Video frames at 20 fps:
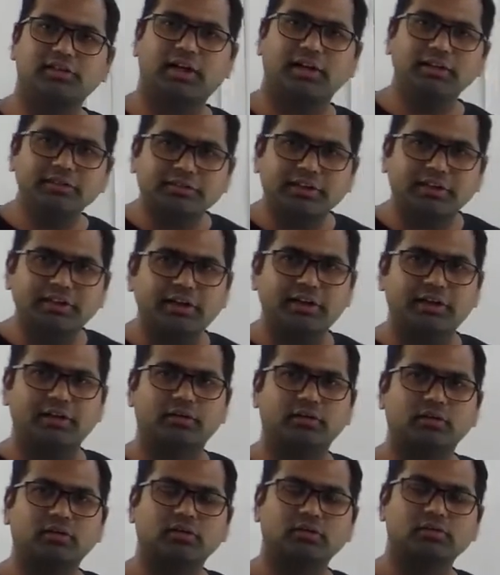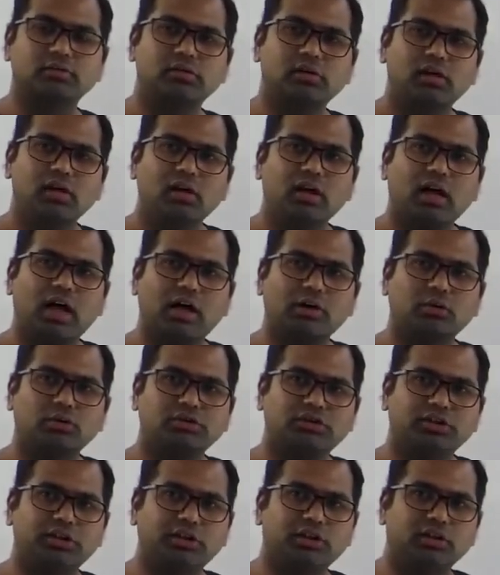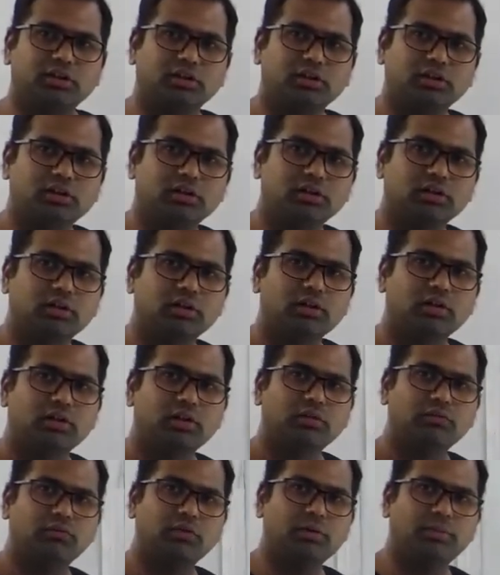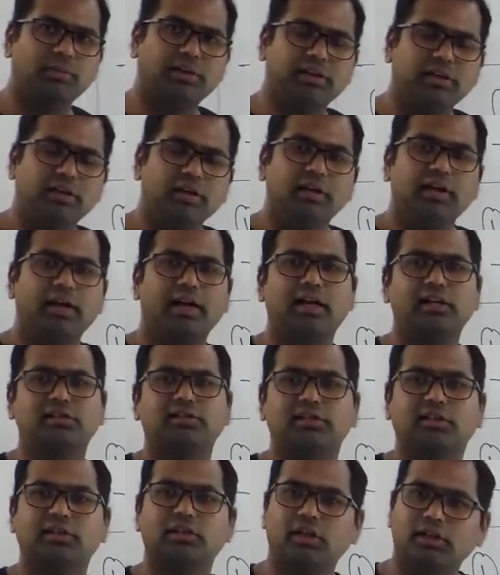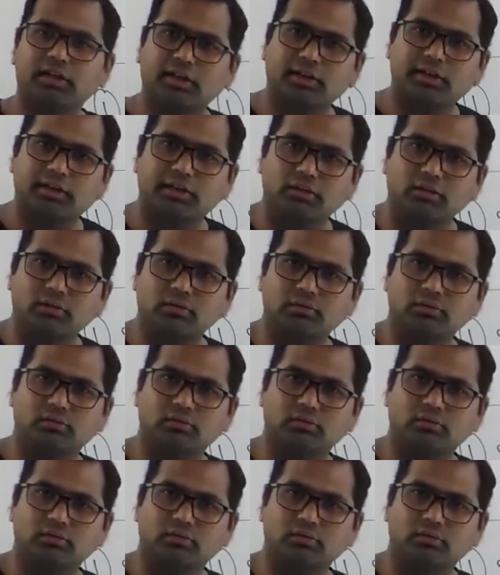is right-sided, ROC will be S greater than.